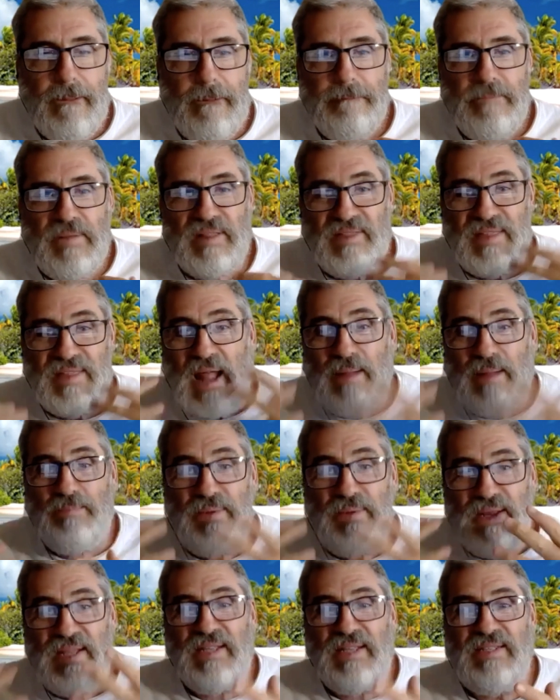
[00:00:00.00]
But that
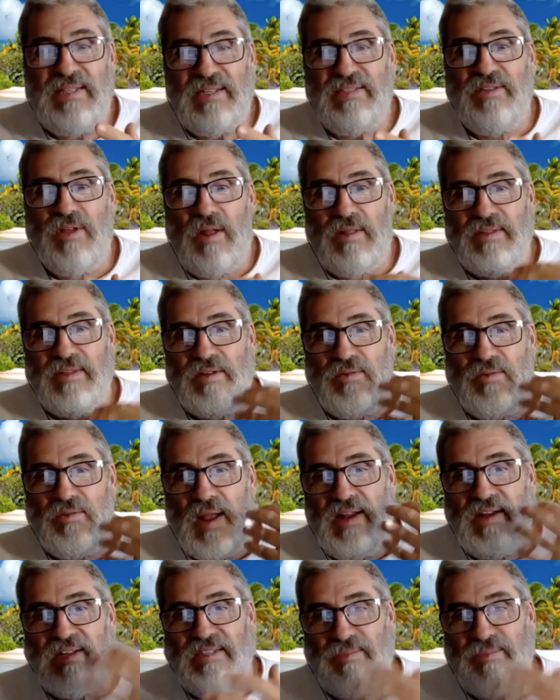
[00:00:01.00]
bliss is not the
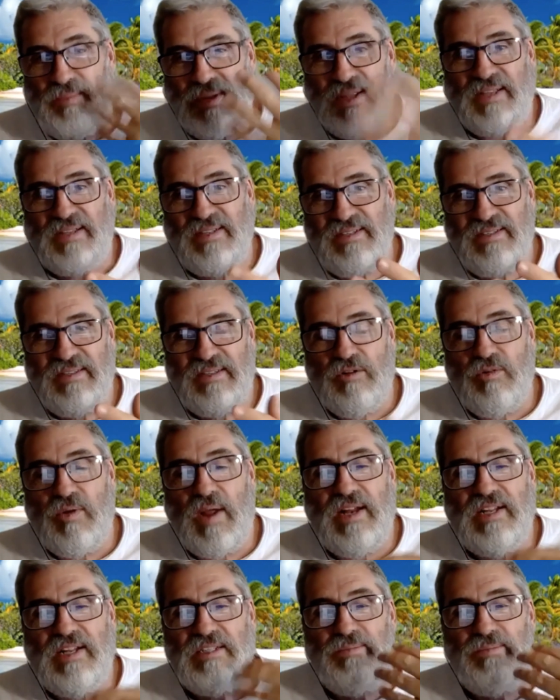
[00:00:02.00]
greatest bliss. The
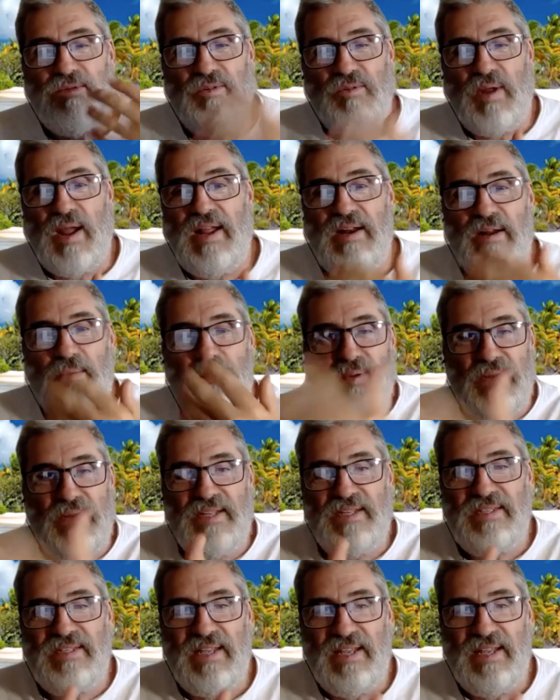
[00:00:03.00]
greater
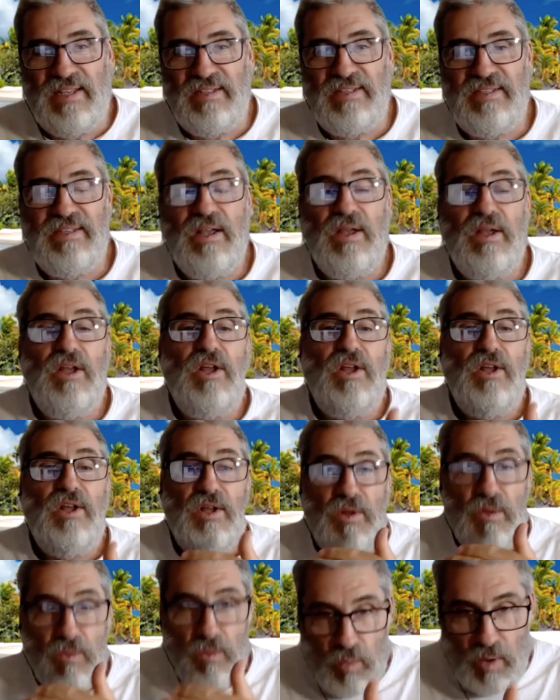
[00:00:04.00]
bliss is
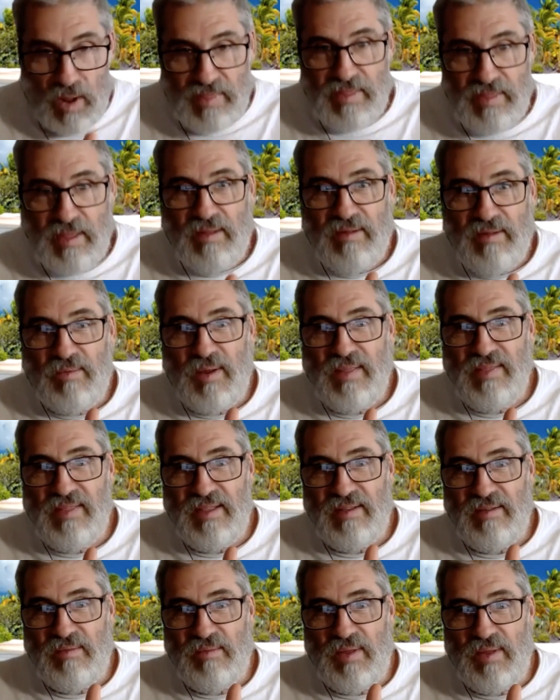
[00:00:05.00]
when
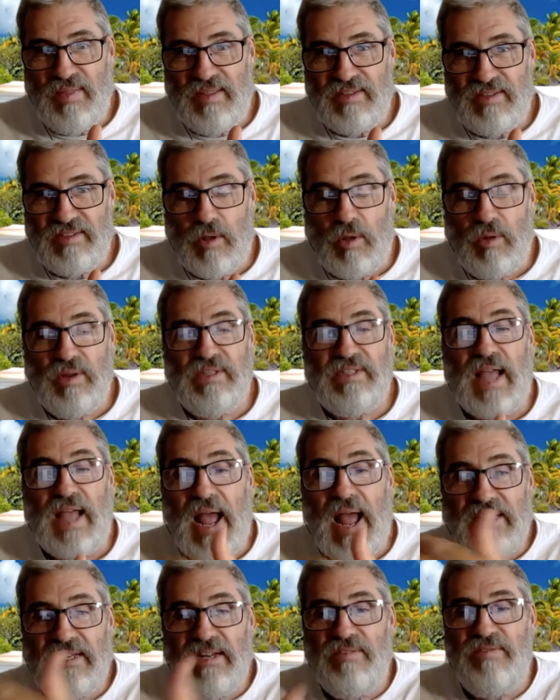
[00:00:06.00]
the soul is
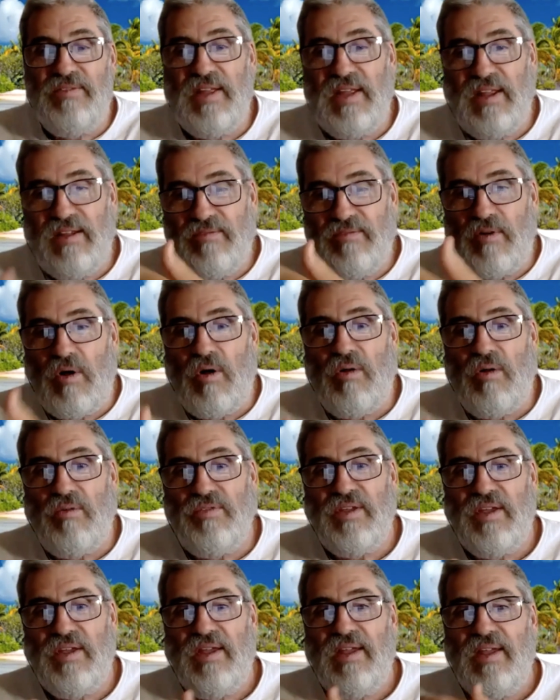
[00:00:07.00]
actively
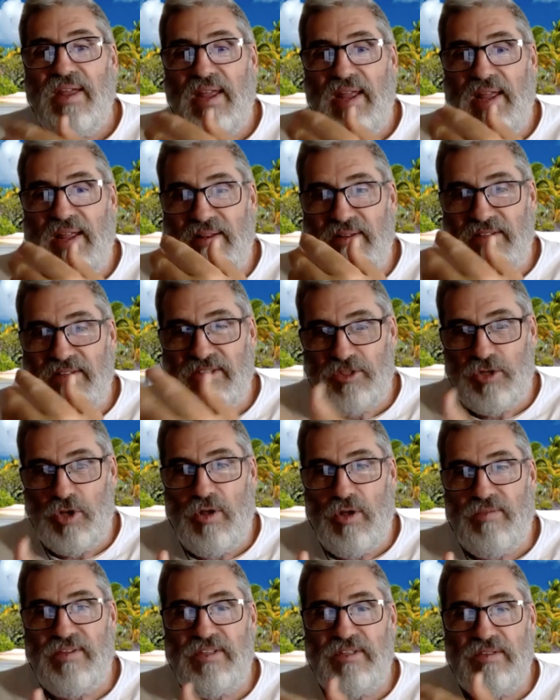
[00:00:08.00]
involved in
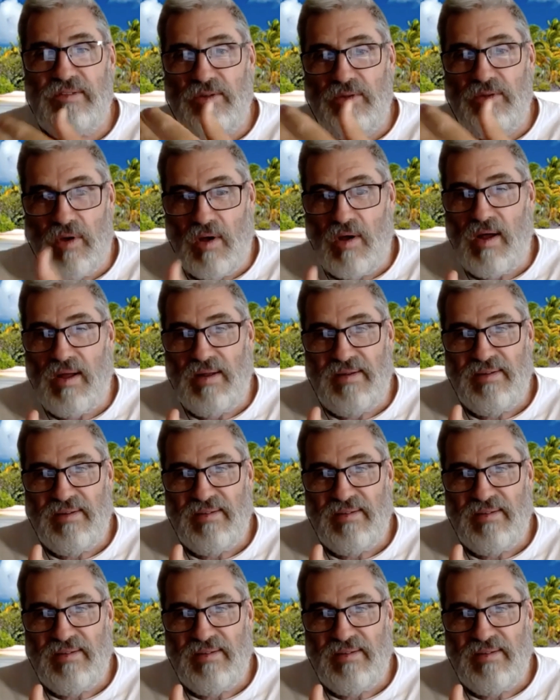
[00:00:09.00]
service to God.